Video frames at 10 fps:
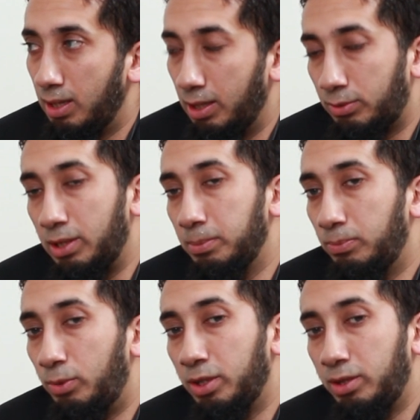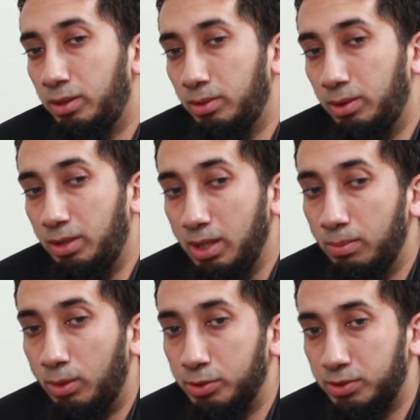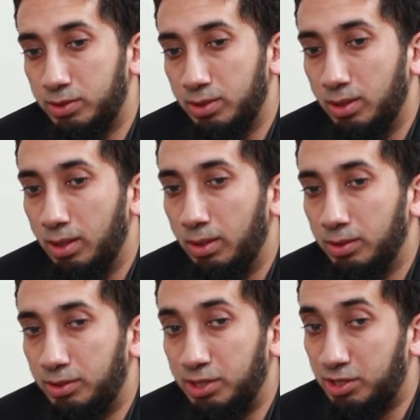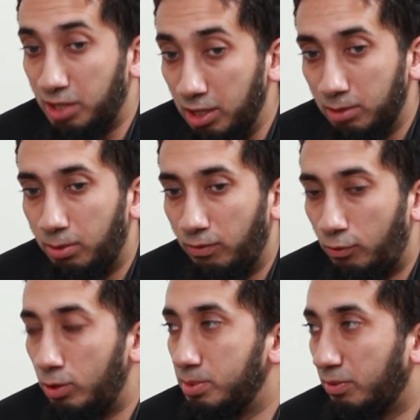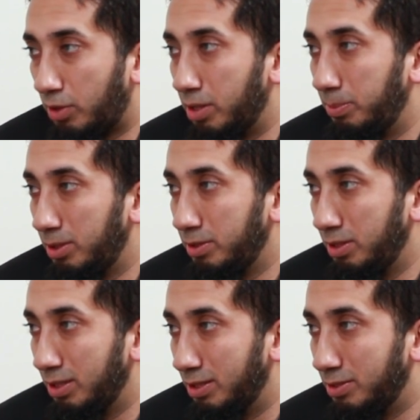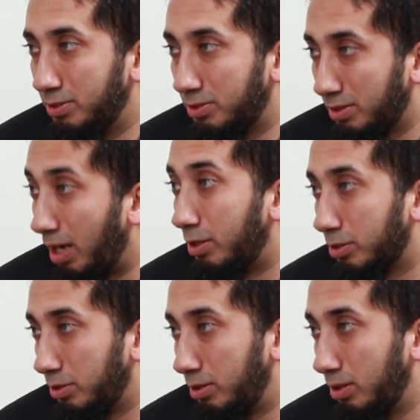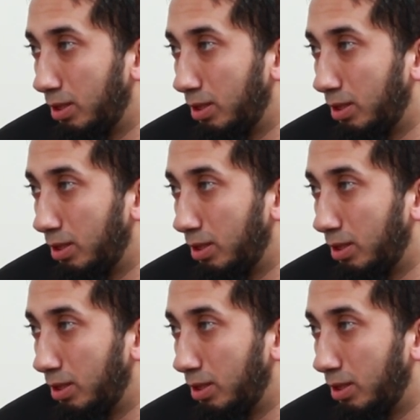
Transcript: And one of the most sustainable forms of credibility is character.